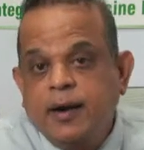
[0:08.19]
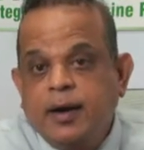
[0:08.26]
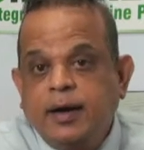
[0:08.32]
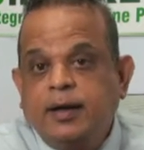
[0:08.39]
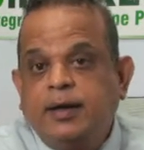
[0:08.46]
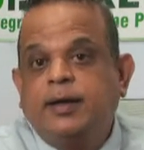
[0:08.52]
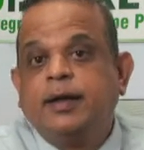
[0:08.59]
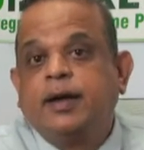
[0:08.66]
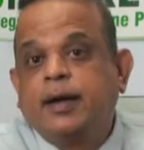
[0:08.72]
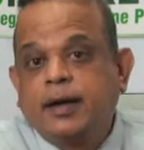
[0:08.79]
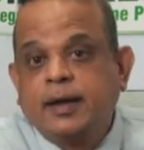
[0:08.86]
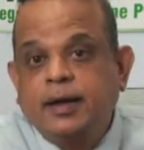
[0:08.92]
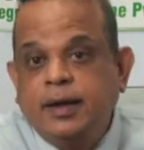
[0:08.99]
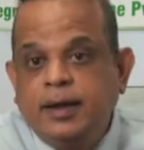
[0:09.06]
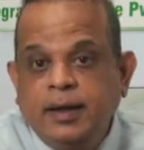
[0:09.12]

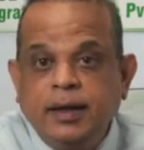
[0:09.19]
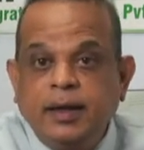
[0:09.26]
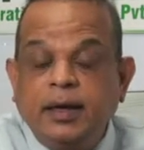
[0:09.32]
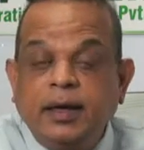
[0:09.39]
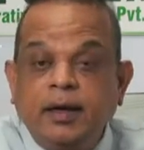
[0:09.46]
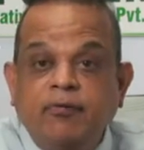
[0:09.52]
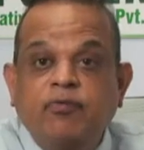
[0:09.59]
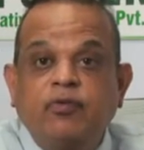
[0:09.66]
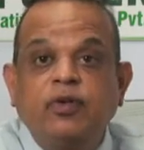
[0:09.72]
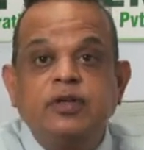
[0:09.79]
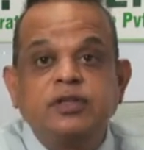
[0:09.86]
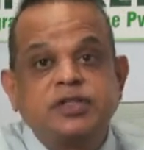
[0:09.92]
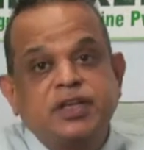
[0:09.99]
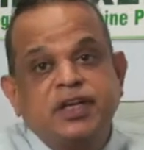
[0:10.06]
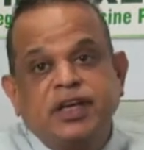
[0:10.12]
directly
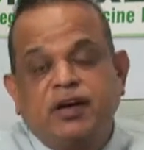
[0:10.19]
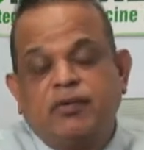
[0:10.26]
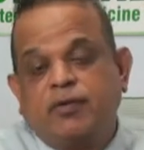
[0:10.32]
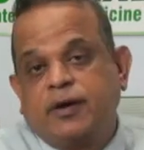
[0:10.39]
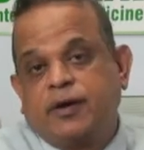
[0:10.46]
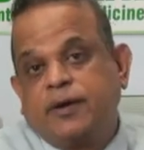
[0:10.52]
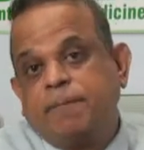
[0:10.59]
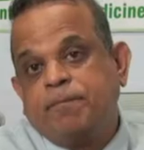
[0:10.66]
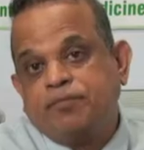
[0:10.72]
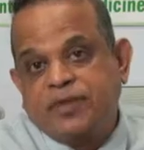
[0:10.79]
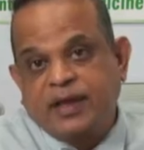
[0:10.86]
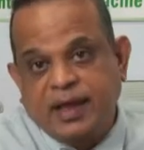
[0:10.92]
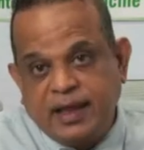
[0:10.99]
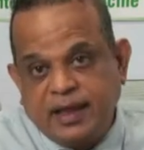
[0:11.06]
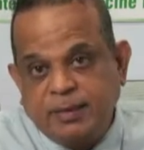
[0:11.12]
influencing our
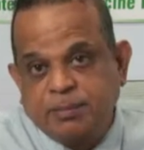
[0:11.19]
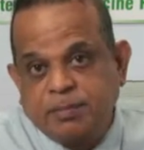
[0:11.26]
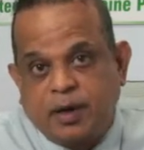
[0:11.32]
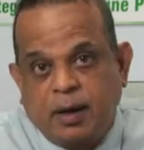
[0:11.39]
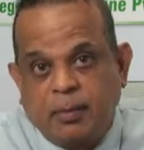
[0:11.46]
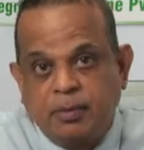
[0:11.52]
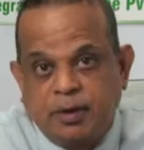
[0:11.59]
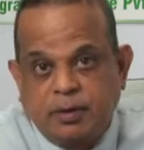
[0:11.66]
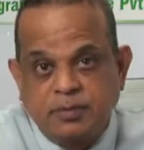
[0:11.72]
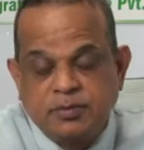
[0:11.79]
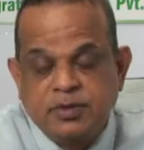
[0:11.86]
health problems.